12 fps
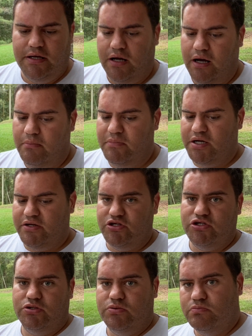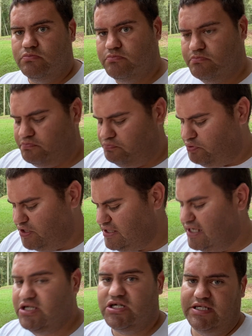But it's
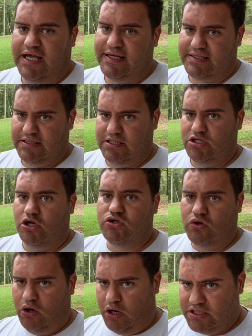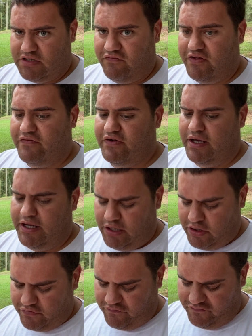not just taxes. It's also cost of living and
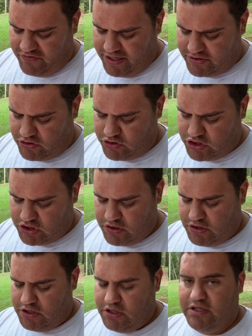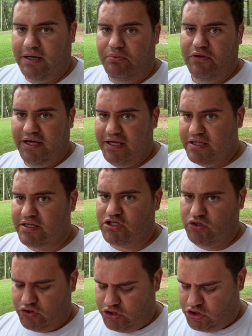other factors that play into
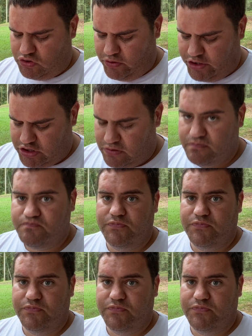this whole situation.